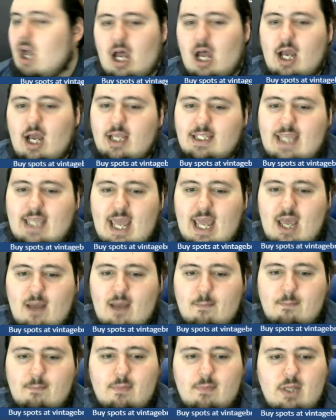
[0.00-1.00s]

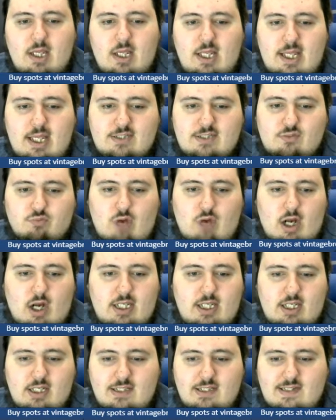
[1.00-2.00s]
Cam, it's
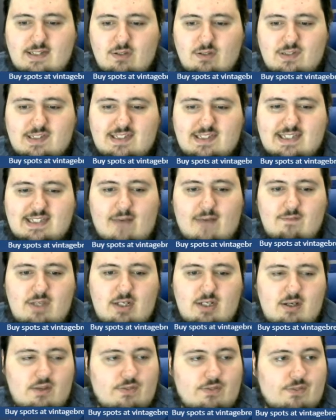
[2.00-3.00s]
running until
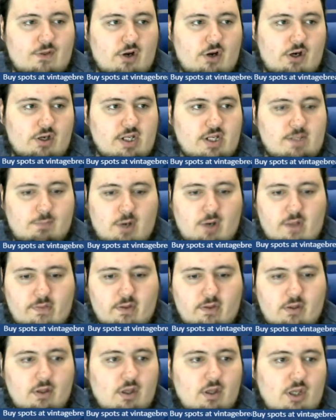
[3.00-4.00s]
7:30,
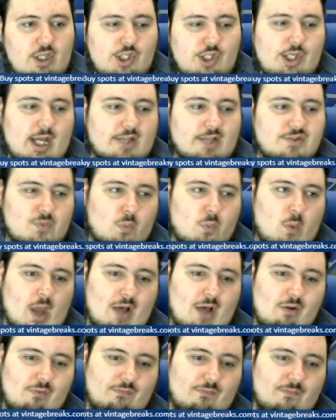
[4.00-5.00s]
brother. You got
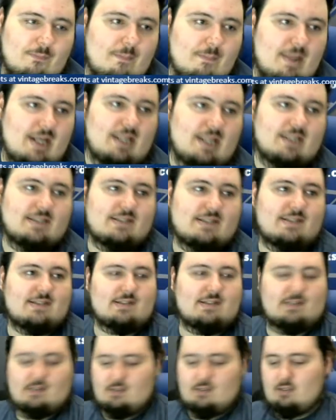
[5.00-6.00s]
12
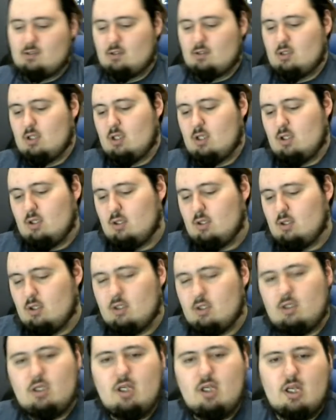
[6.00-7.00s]
minutes.
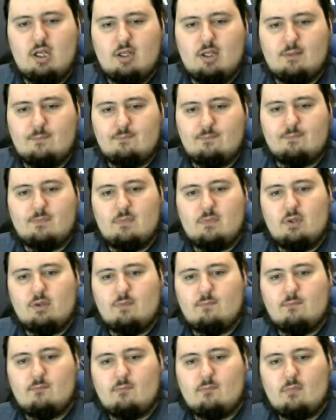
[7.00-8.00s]

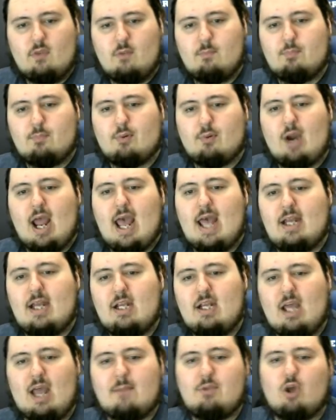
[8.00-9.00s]
Brad,
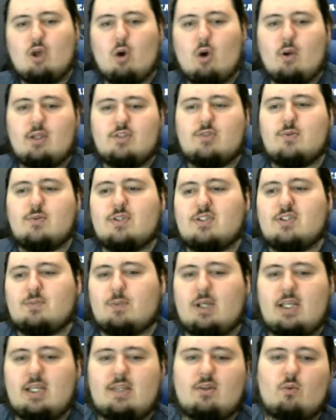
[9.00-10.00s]
I'm going to
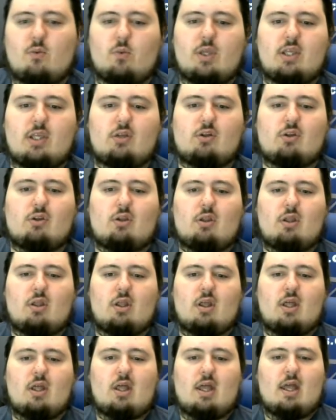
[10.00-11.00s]
explain the wheel
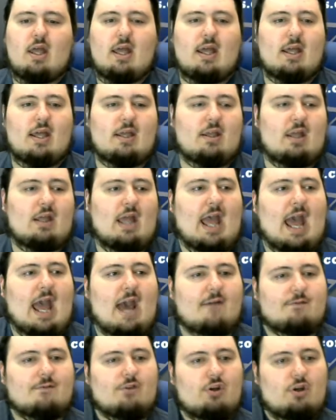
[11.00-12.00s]

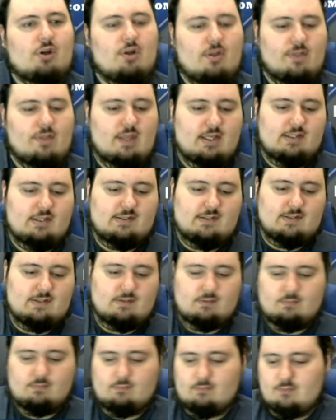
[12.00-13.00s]
after this.
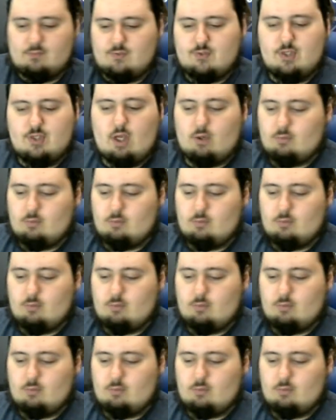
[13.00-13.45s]
So,